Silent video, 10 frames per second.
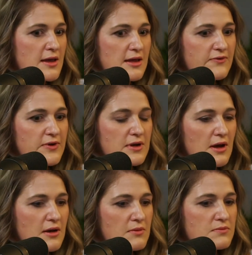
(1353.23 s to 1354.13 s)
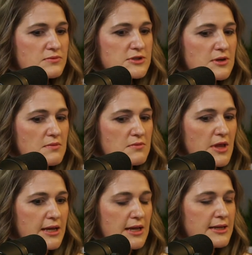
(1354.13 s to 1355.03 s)
even some
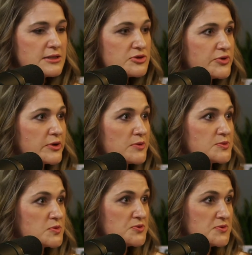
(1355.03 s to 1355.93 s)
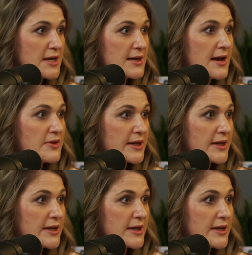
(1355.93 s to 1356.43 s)
like industry groups will do that now,